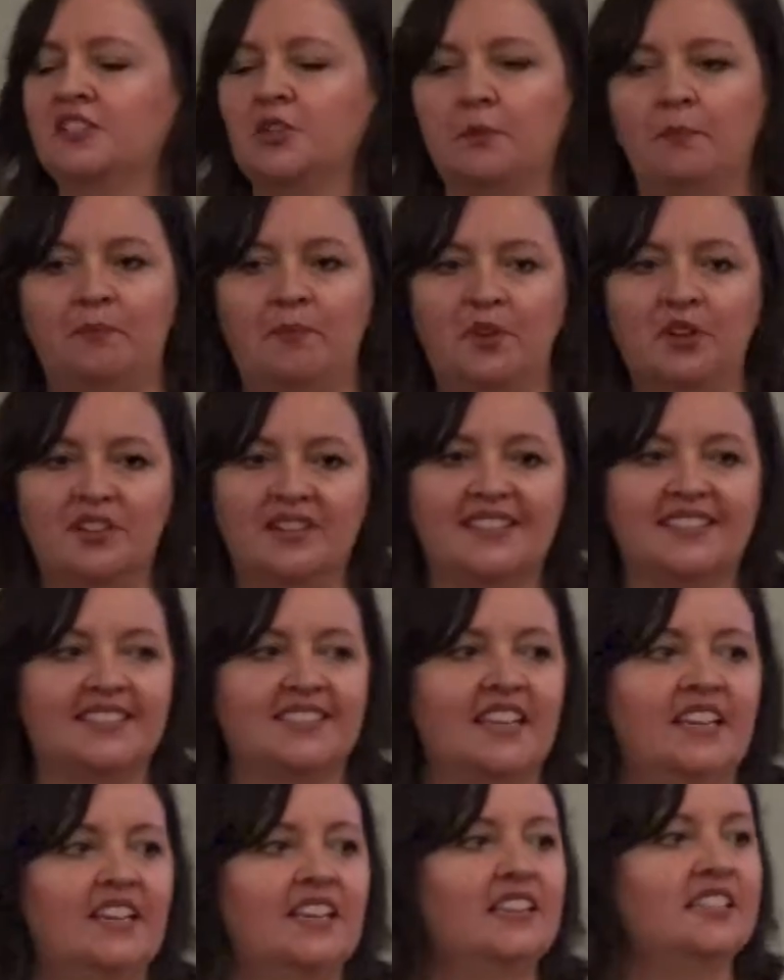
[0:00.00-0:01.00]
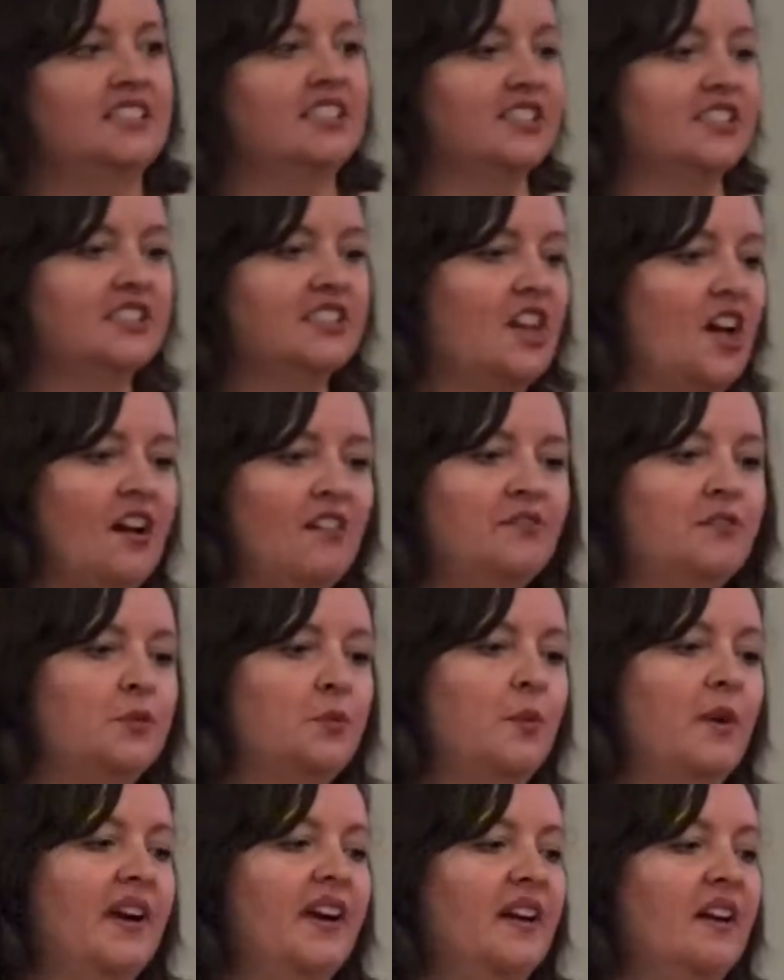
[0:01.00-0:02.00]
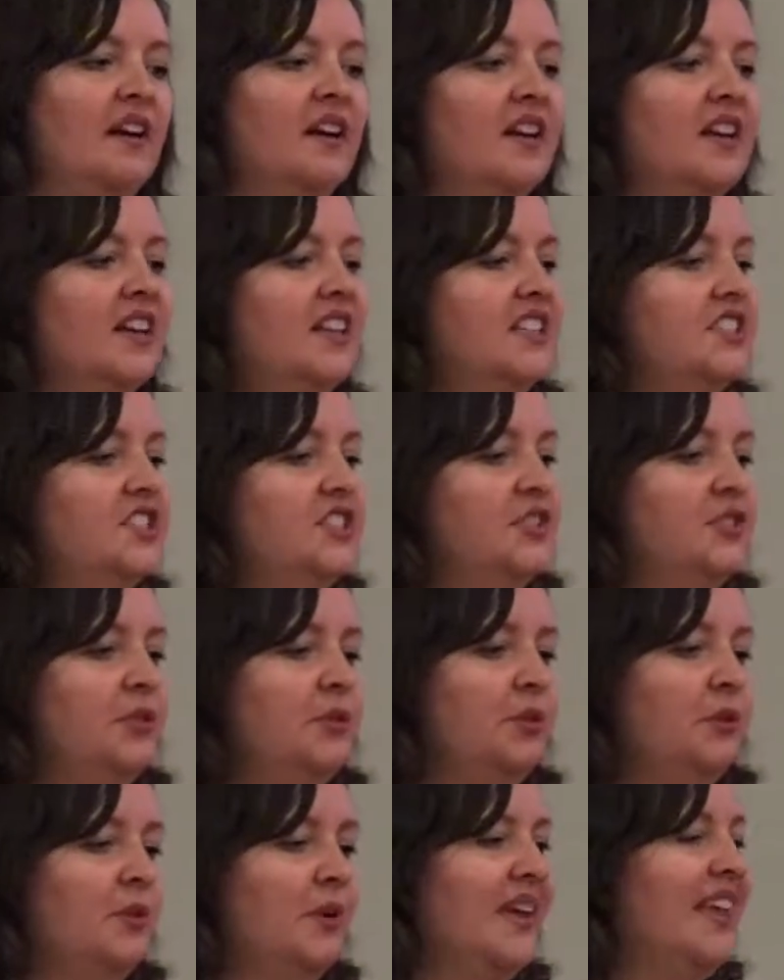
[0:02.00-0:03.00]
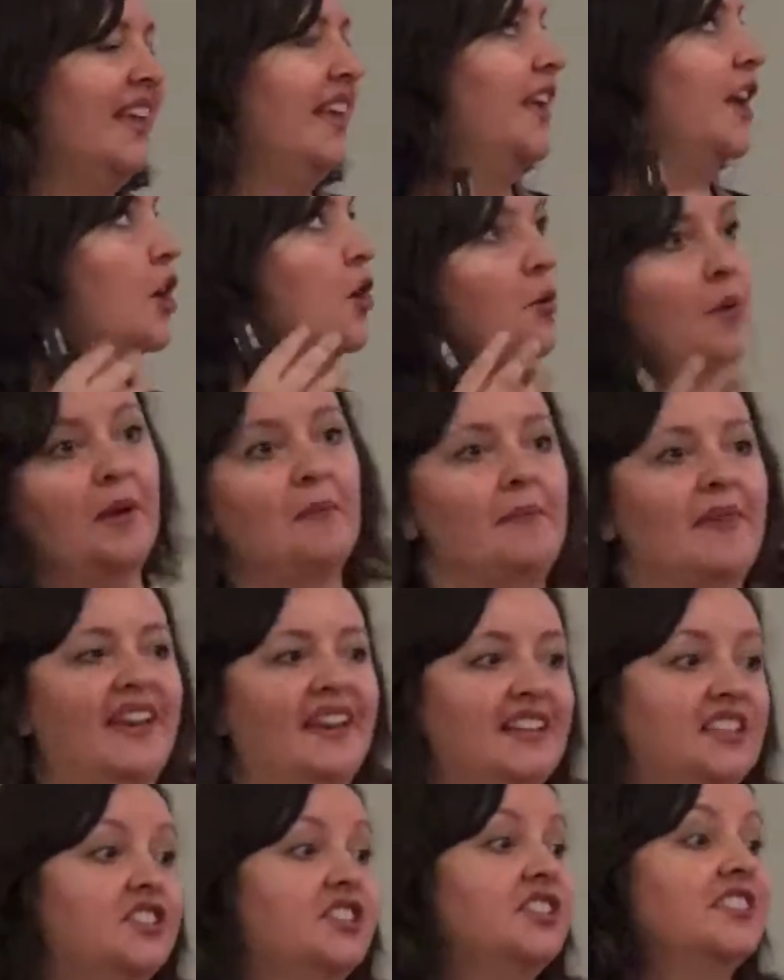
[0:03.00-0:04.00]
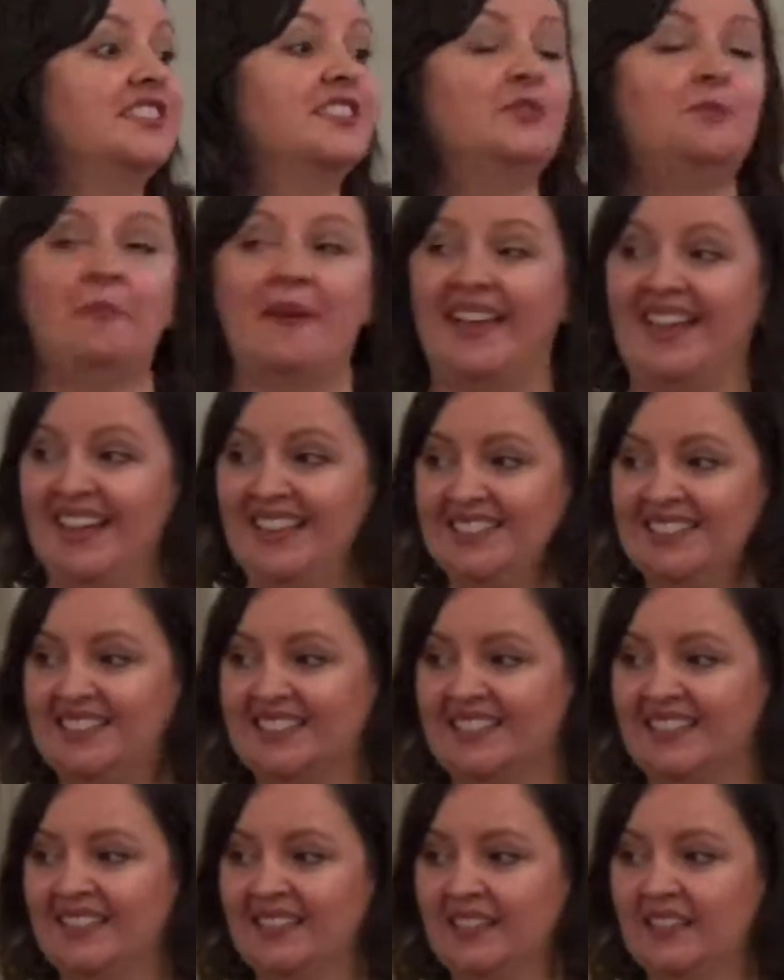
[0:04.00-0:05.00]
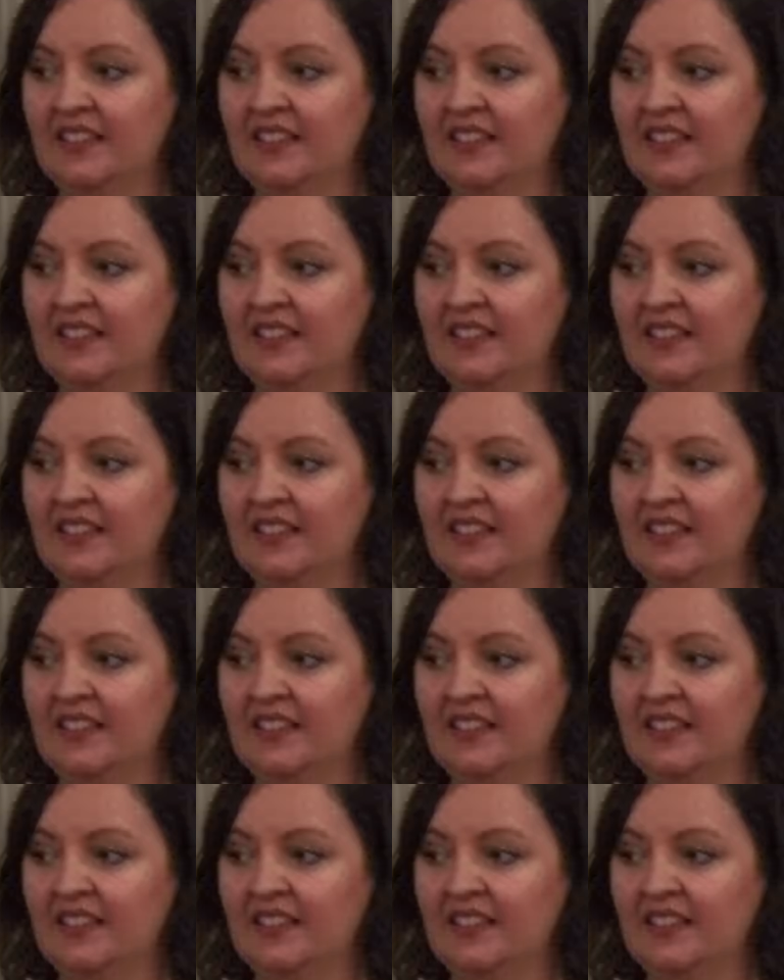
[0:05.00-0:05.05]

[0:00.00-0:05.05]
to books, to software, to equipment, to space,